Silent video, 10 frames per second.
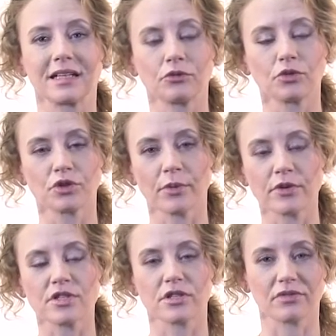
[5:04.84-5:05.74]
and
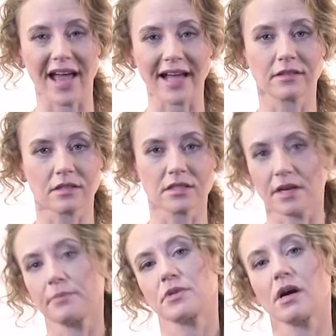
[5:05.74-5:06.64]
responsive at the
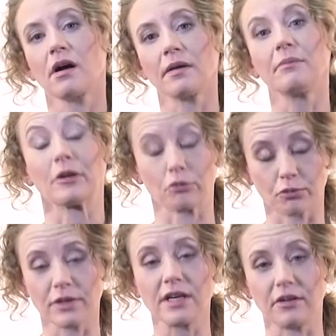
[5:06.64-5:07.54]
same time and
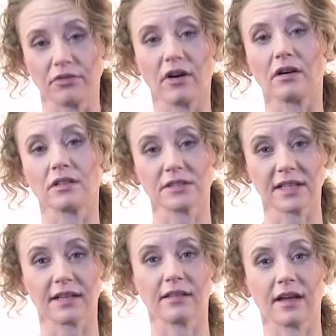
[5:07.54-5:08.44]
really fast
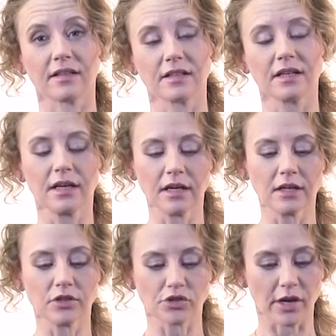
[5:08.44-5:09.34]
at that.
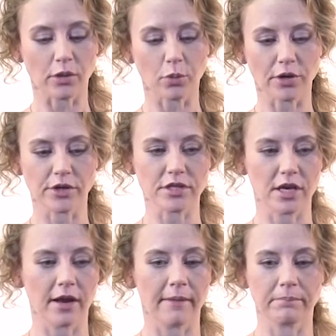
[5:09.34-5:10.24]
So in other words,
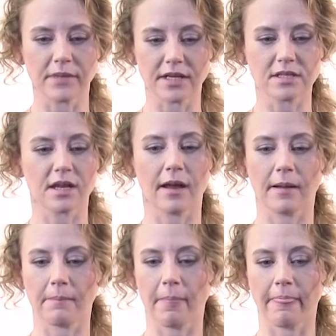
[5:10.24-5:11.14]
let's
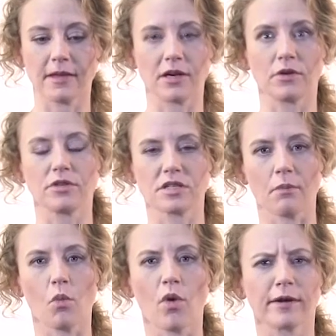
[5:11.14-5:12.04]
say,
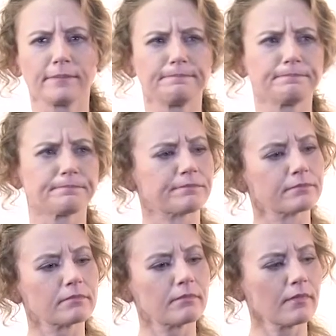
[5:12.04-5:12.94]
someone,
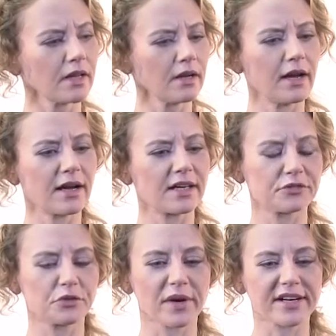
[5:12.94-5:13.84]

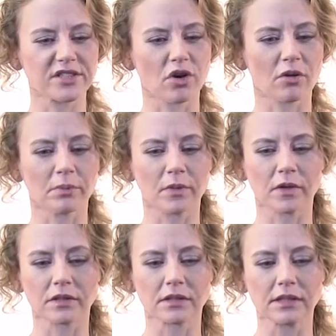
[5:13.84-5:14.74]
for
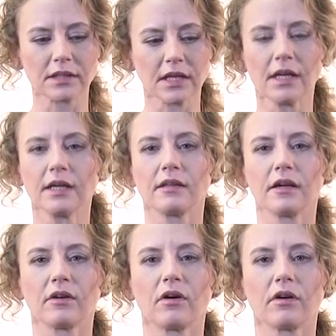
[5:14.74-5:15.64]
example,
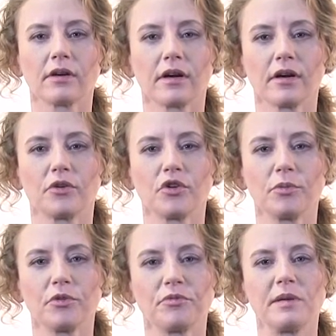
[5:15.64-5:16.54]
there are a group
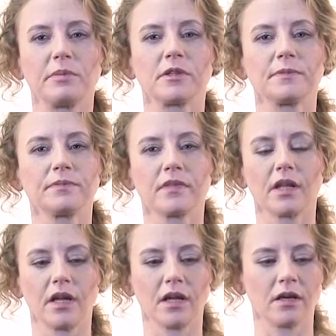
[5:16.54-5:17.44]
of people
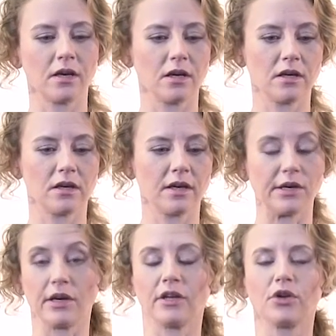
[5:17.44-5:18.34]
in
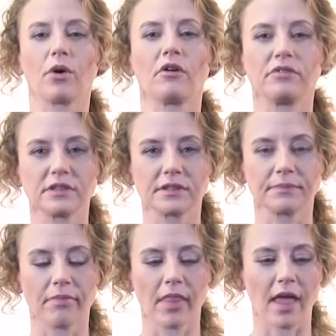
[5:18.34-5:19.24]
your office.
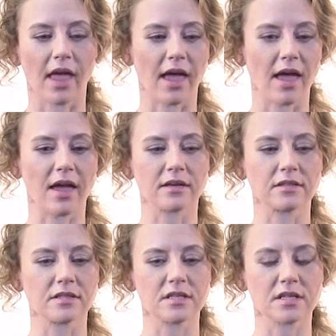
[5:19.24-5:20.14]

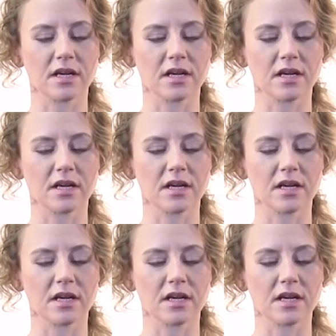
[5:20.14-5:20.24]
And